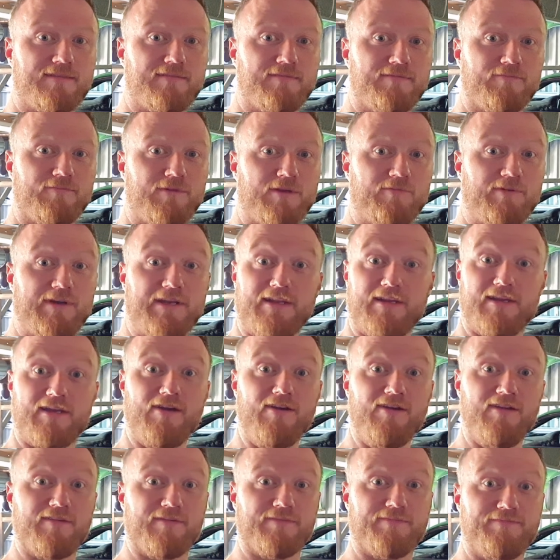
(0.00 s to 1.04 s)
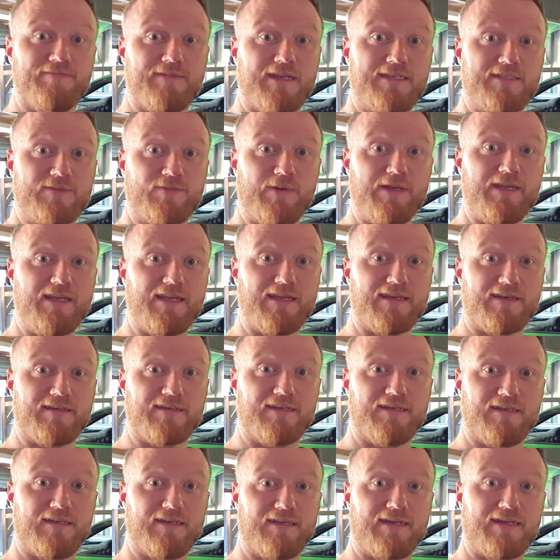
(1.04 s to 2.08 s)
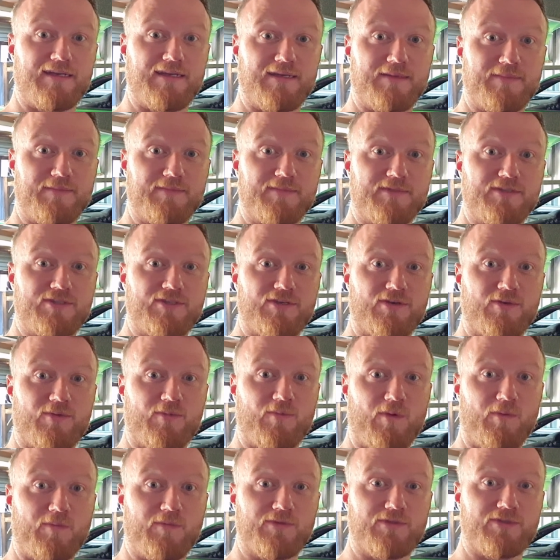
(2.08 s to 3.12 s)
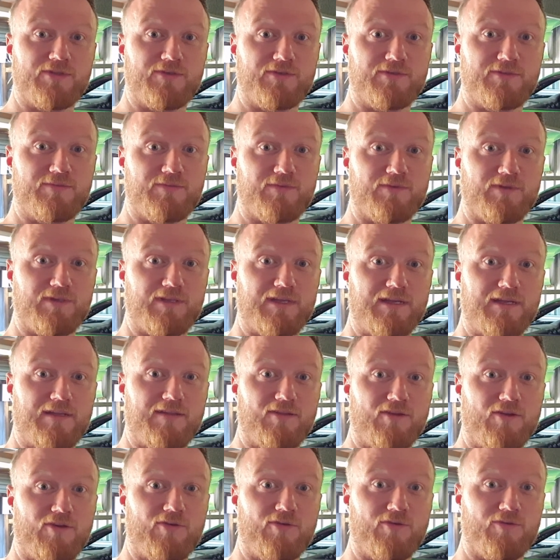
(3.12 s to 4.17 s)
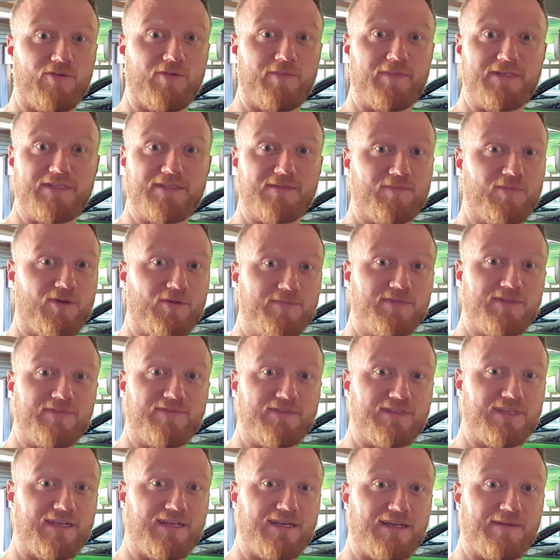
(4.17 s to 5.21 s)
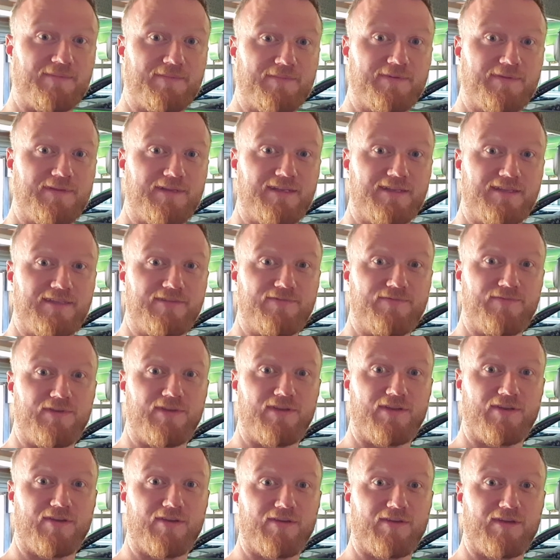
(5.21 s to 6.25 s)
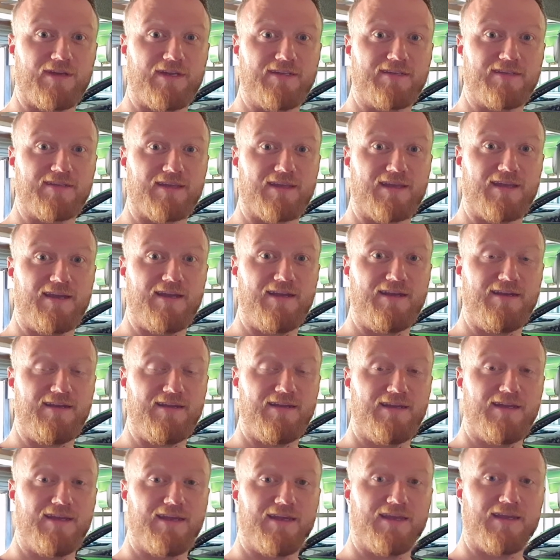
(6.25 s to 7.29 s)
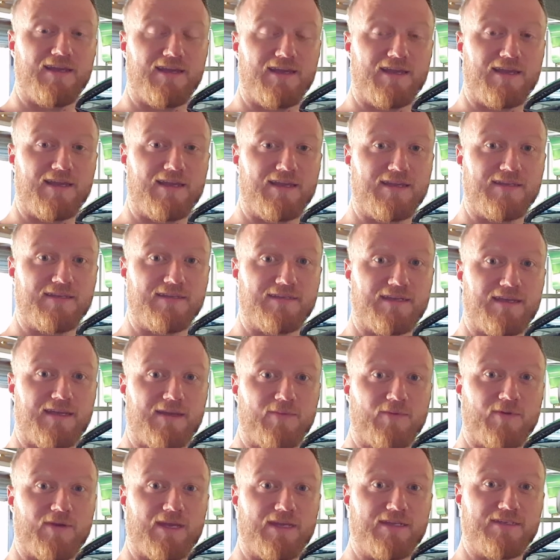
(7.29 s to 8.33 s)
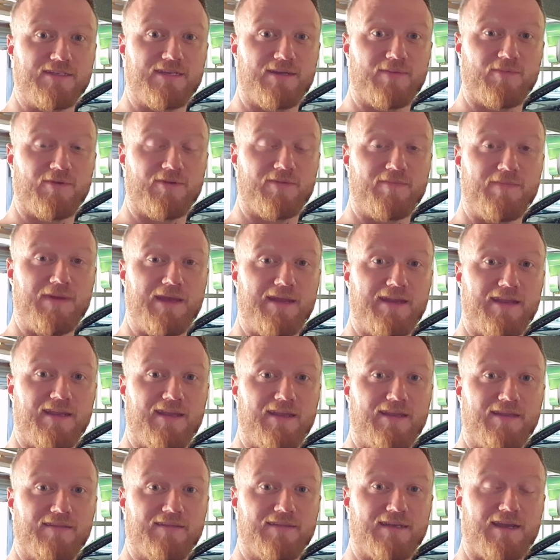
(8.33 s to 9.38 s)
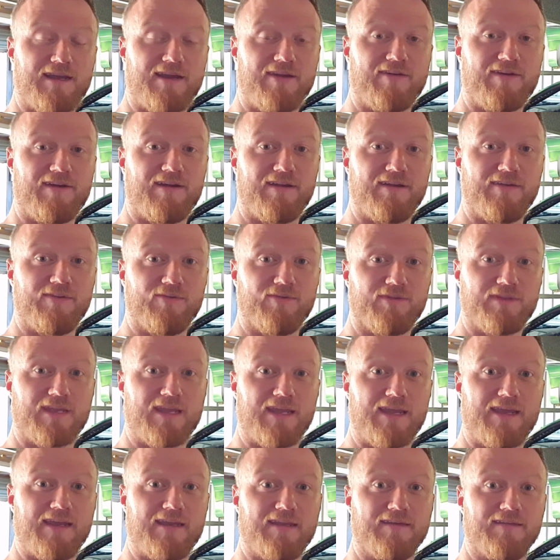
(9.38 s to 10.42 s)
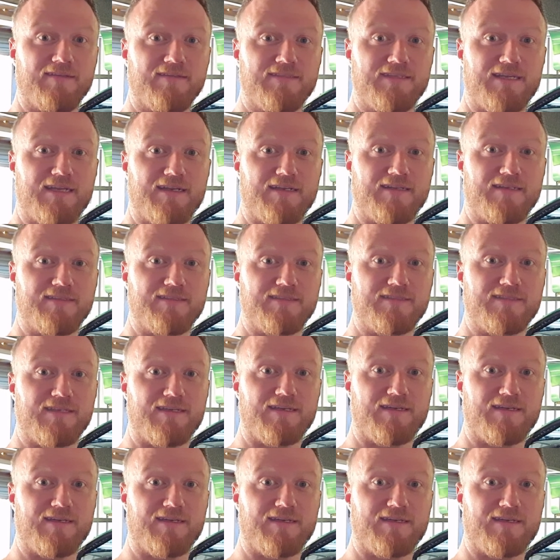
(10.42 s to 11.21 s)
we're ready to go next weekend. So what we'll do is we'll load all the bits and bobs you've seen up in this video into the car, and we'll catch up with Maddie, Tara and all the gang down at